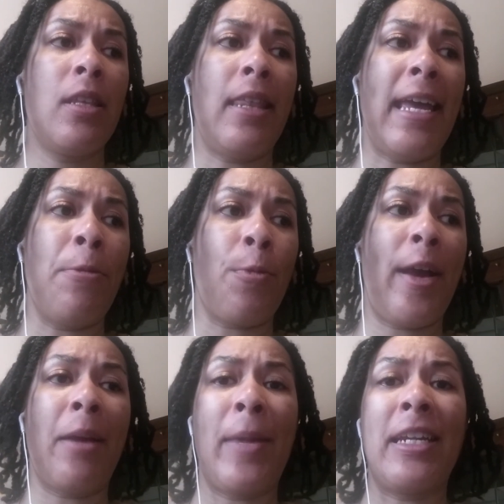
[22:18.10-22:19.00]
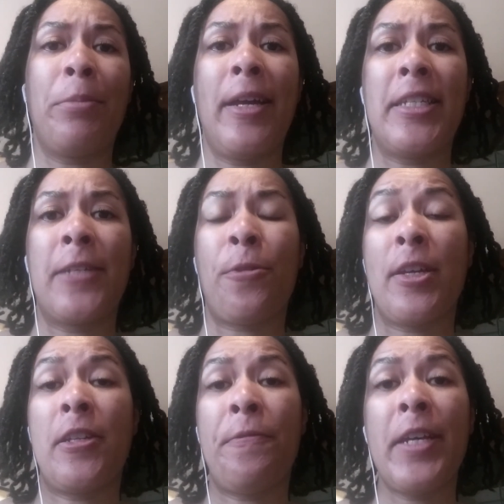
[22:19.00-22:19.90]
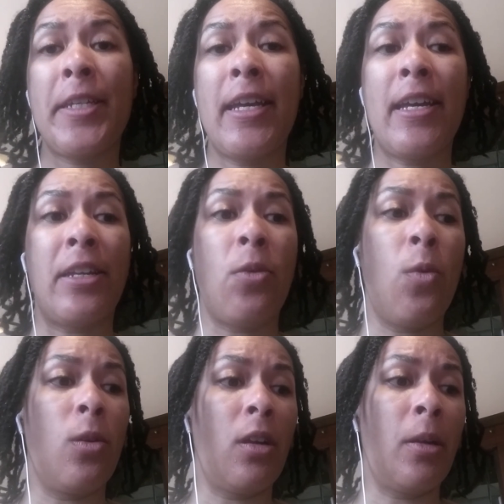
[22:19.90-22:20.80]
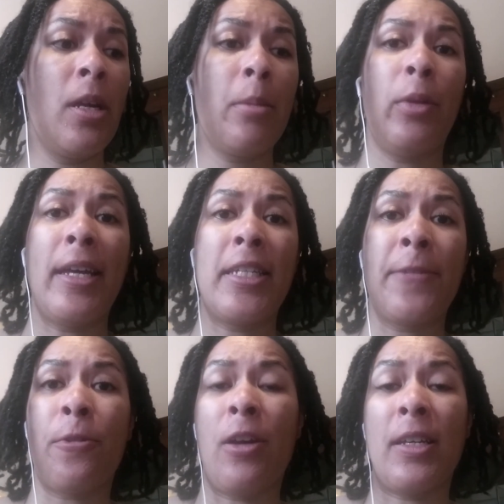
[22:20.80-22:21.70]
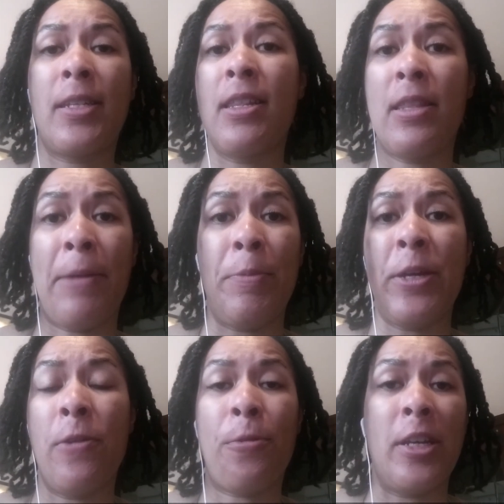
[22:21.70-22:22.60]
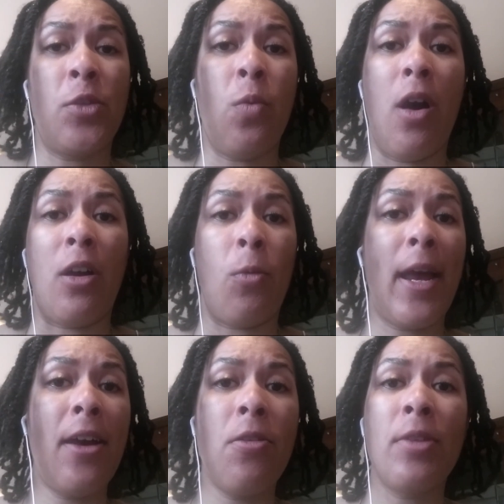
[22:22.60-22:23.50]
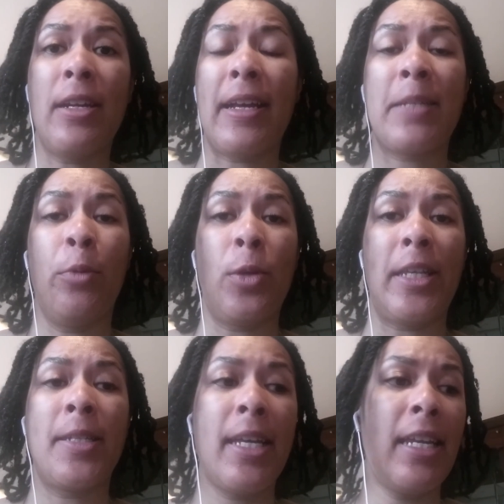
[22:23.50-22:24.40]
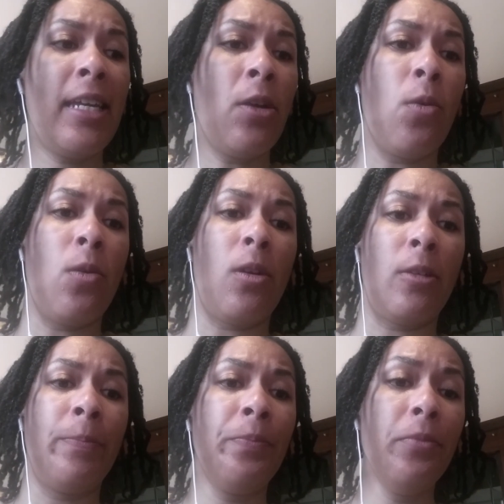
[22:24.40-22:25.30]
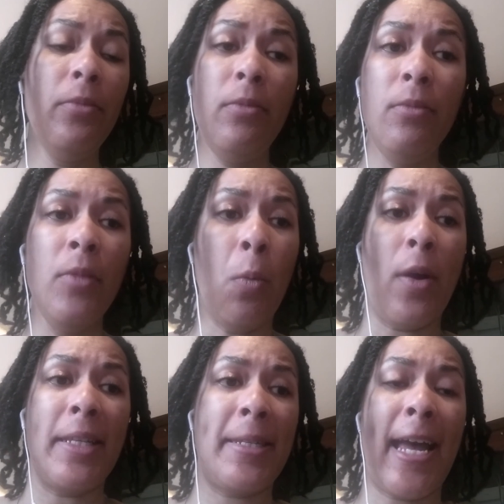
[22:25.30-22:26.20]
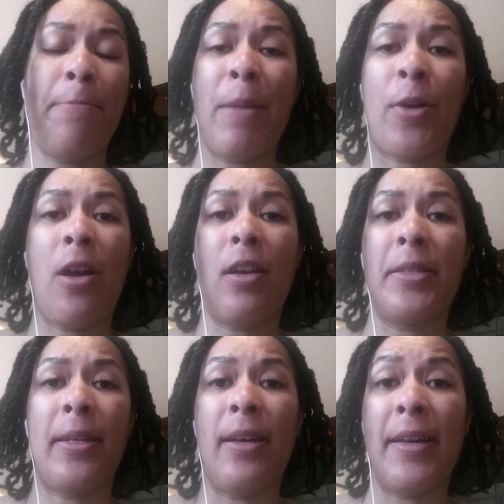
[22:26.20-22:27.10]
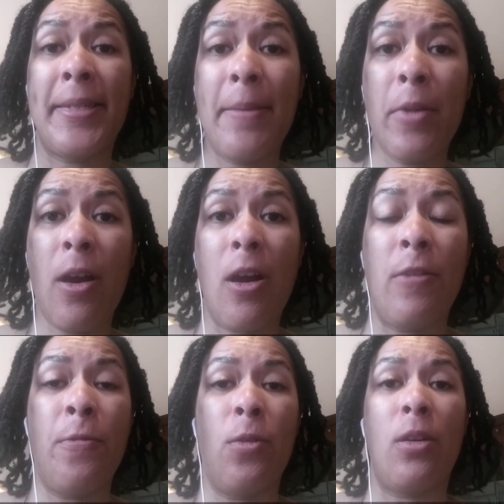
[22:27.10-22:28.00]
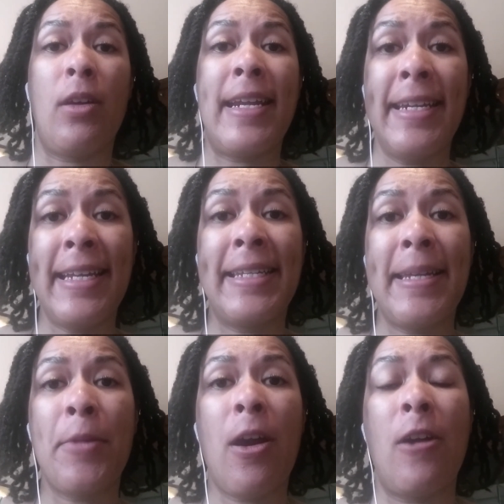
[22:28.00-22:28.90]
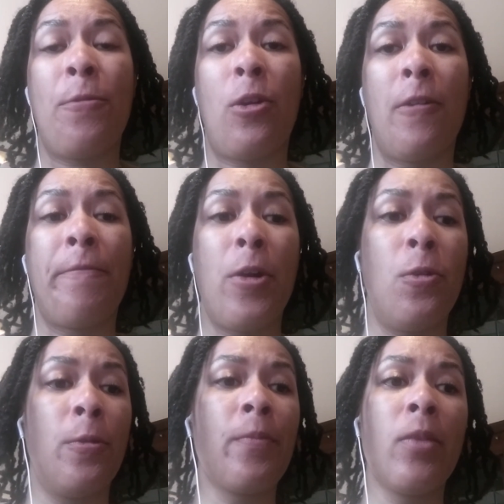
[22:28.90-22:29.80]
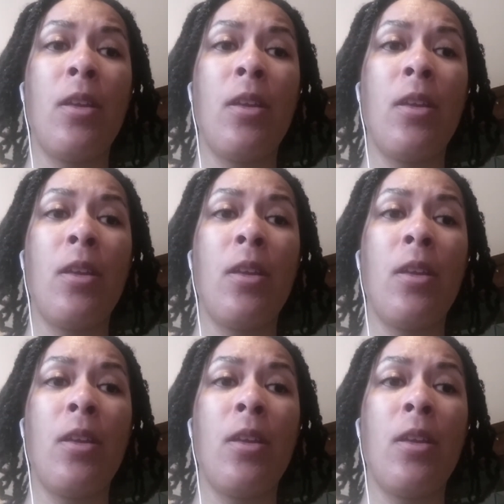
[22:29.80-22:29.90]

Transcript: They were recommending places for us to visit, or places for us that would be good for us to walk around and explore the city, or one staff member got us an Indian SIM card for our phone.